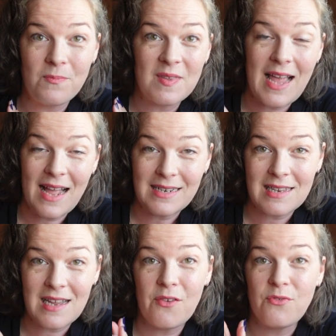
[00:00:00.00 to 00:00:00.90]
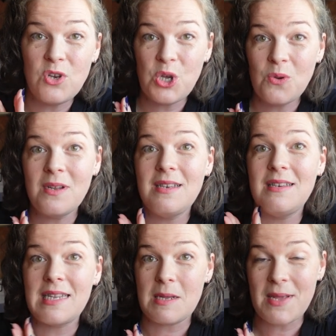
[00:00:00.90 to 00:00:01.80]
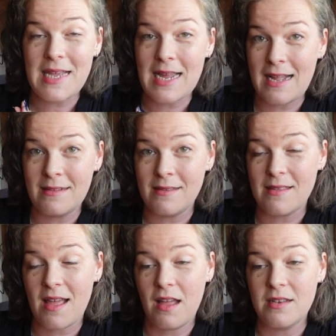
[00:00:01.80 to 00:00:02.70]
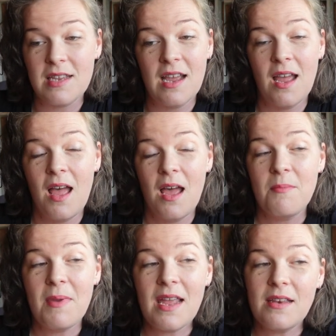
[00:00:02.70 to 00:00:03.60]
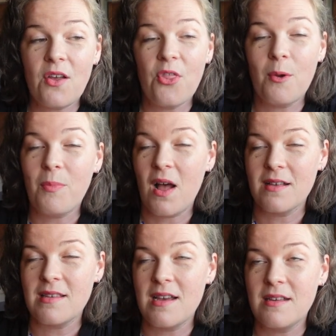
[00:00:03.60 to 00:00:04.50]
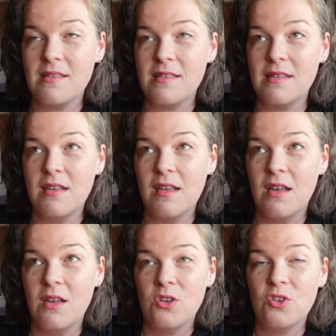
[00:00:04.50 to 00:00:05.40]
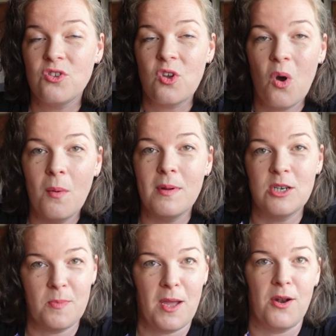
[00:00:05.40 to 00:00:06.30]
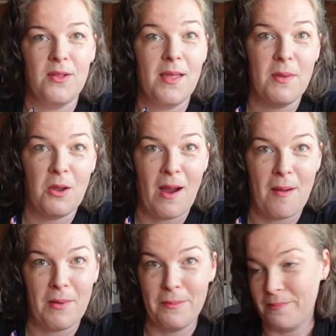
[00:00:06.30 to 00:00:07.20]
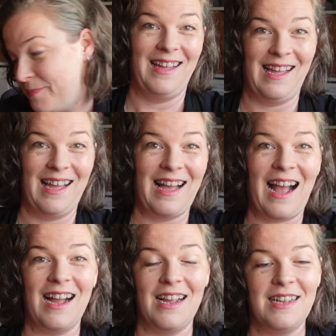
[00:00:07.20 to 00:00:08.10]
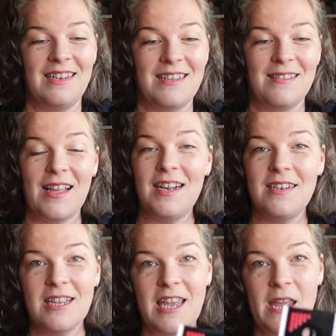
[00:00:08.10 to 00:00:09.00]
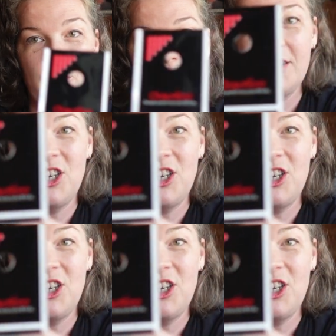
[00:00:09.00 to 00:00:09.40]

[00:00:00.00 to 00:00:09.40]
set of new DPNs that made the process so much better. Let me grab them. I decided to keep with